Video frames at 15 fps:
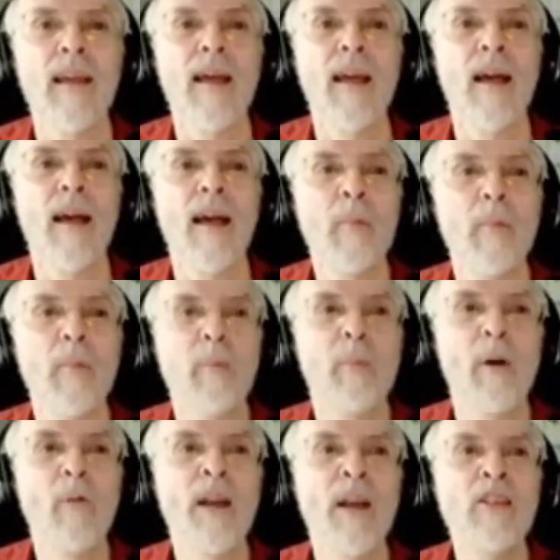But
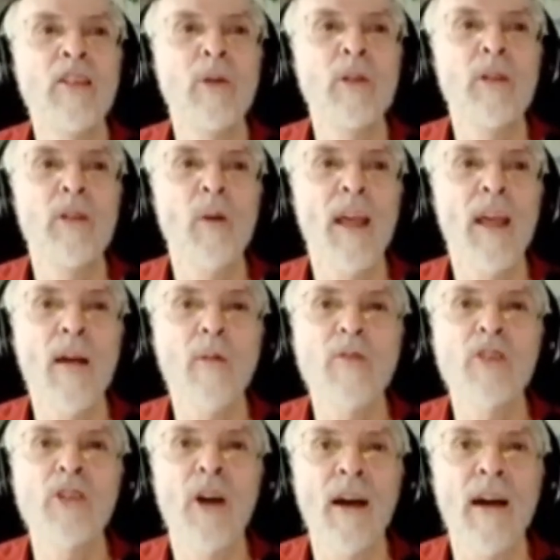when I do it the way I was
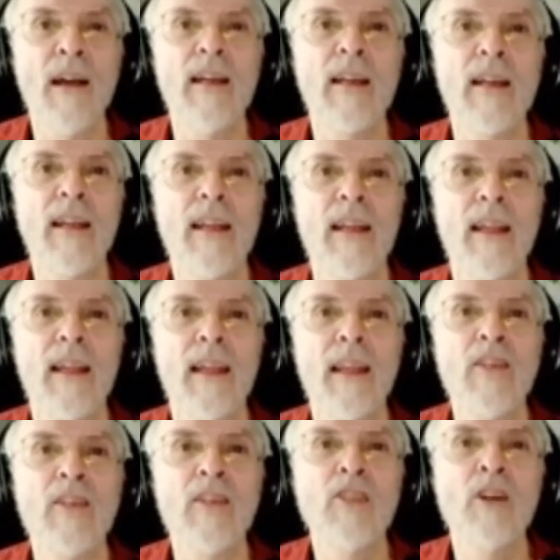taught,
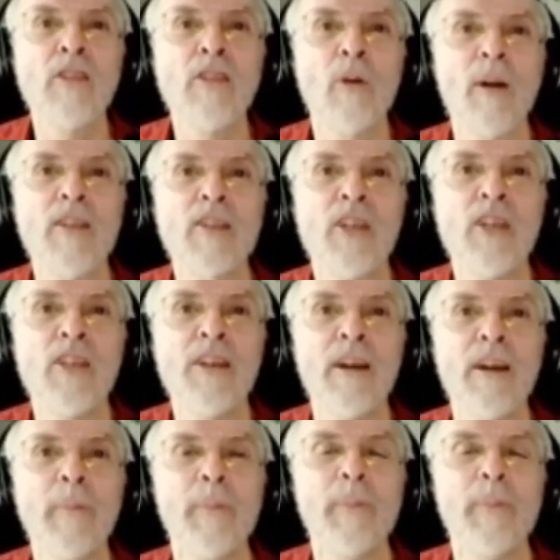it's all so much easier.